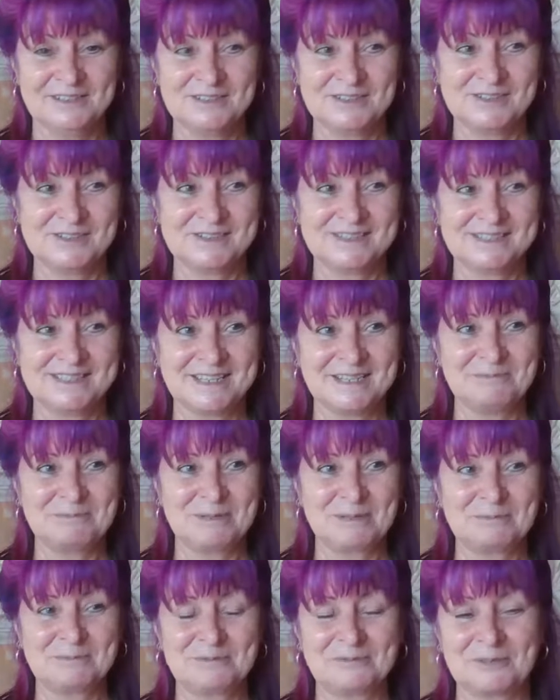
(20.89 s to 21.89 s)
to see
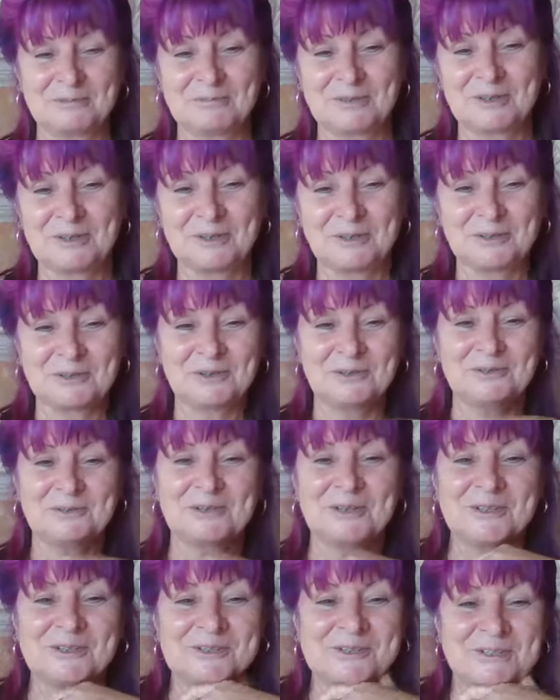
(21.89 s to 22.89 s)
people from the Gold
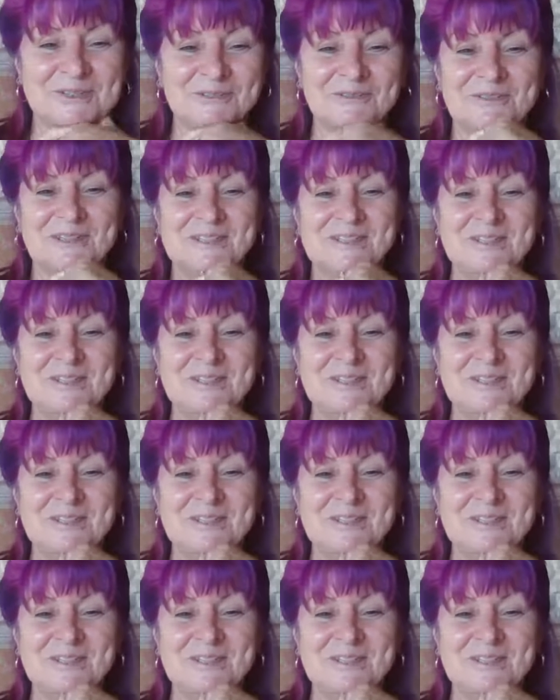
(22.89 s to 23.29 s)
Coast on there.